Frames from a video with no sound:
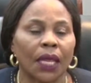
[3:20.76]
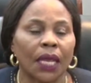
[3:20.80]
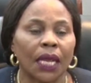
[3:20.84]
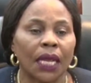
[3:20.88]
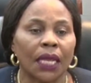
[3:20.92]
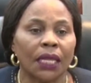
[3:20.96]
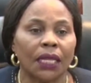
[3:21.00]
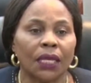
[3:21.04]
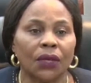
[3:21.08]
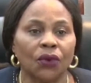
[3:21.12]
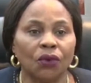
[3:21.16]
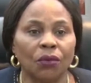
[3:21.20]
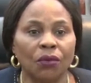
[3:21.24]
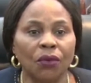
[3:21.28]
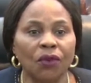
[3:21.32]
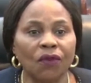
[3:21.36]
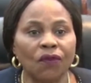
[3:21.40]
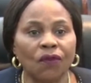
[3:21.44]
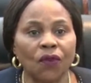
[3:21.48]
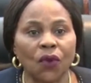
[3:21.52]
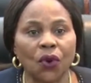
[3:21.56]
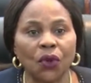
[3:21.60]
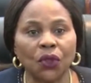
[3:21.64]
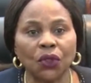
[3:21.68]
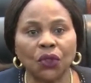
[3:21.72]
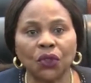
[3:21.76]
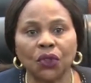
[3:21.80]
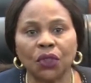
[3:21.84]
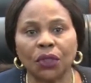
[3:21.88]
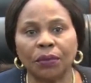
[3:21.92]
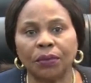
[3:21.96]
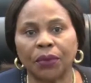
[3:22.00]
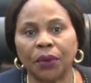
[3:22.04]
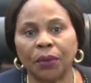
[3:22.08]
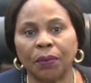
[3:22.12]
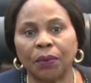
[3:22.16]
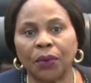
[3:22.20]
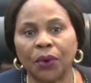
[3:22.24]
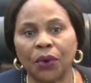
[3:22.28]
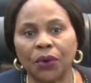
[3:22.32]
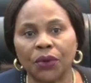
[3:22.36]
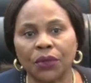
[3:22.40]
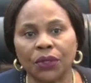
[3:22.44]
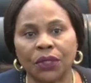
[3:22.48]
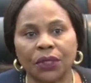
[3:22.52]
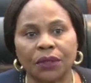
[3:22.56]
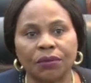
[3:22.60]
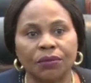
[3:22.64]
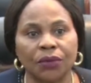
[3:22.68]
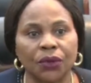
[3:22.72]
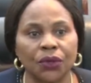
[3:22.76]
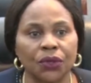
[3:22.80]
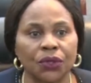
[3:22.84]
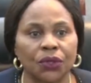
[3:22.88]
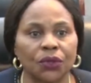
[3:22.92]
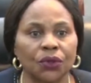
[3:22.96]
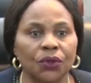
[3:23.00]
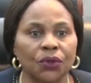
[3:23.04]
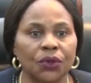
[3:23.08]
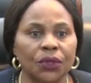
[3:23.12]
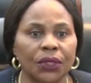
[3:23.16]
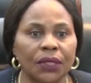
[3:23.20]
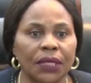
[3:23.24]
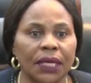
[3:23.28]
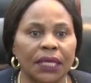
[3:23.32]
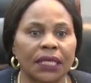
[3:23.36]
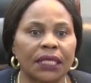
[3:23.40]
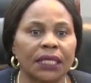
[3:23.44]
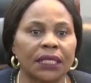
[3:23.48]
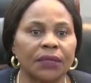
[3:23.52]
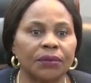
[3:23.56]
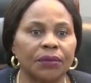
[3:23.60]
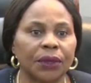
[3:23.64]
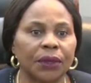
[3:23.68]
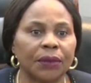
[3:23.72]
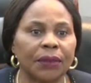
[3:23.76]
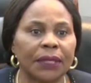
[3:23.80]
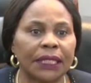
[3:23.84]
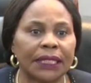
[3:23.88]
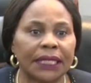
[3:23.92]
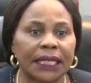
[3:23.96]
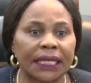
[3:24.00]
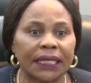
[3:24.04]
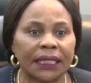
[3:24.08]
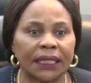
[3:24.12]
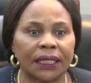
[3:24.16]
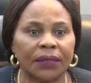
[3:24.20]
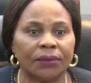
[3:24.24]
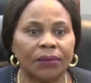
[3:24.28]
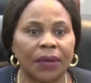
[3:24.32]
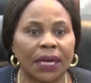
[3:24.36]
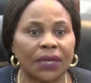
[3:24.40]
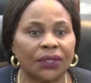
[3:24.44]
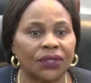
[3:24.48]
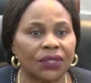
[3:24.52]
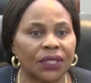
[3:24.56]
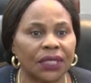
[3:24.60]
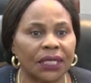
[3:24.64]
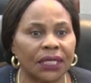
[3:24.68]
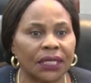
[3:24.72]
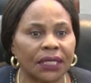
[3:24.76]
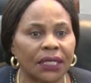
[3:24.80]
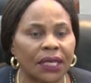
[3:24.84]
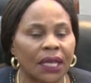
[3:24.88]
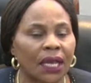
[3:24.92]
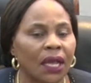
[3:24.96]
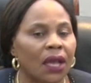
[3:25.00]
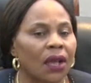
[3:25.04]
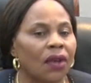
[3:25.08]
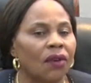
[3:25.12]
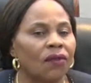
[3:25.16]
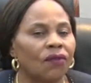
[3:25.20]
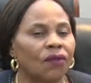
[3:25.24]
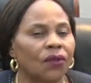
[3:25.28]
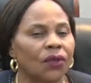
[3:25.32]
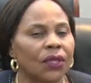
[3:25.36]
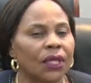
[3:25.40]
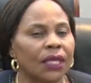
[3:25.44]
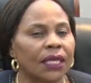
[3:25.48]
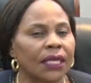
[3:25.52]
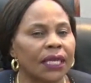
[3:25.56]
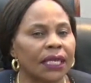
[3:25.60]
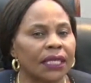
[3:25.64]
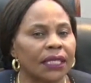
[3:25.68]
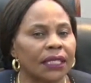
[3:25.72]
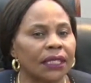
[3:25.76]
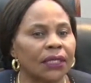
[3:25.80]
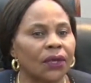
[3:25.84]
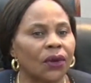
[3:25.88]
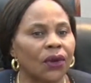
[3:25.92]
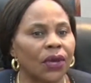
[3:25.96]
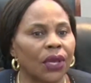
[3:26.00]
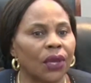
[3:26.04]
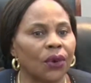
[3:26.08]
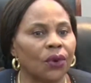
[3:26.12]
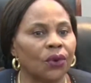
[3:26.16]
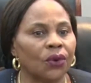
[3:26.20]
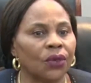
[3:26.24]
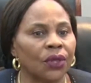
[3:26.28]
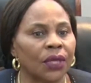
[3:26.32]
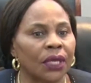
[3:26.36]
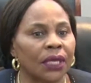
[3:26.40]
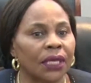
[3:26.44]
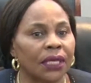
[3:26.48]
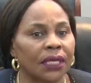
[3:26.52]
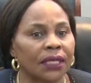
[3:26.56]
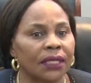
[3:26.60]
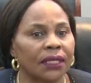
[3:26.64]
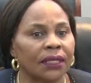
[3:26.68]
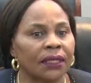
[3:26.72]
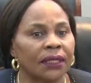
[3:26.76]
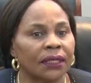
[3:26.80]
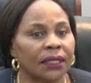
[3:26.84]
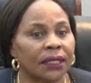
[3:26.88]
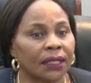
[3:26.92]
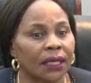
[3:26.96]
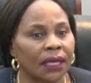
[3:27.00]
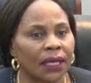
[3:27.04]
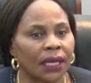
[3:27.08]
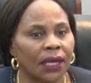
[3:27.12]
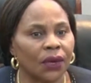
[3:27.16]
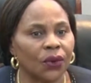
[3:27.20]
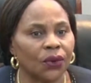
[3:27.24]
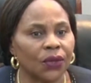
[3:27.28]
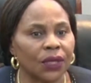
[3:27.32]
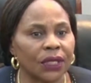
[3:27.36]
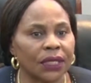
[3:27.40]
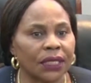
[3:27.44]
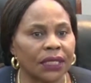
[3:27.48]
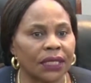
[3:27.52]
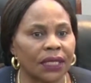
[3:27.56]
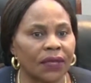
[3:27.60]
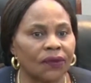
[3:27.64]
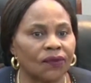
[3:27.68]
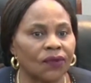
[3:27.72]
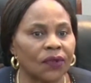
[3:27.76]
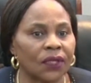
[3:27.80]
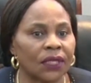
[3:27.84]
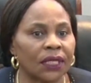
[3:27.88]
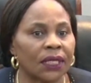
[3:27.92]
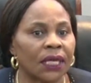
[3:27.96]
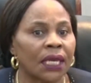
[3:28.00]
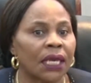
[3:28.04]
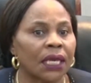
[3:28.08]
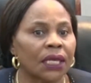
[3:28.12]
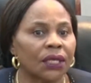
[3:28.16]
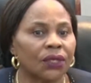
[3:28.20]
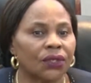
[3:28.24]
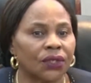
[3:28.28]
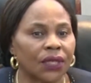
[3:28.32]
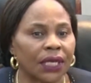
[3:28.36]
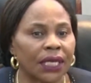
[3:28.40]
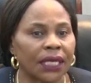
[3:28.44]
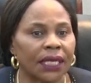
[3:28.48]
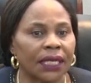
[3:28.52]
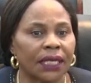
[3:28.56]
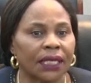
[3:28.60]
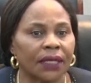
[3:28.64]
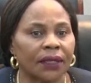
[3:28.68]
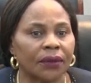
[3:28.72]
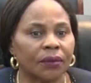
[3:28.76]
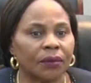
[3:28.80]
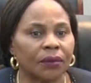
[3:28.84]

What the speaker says: Then we'll move on to the proposed modules and implementation matrix for the National Health and Service Training.